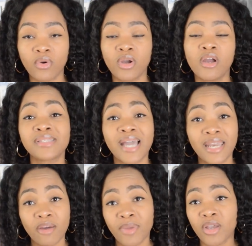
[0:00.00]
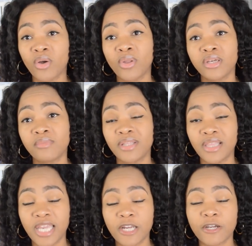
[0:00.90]
or sign out might go a little bit
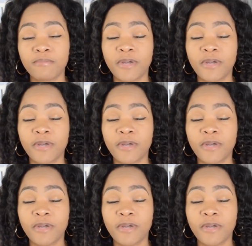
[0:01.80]
later,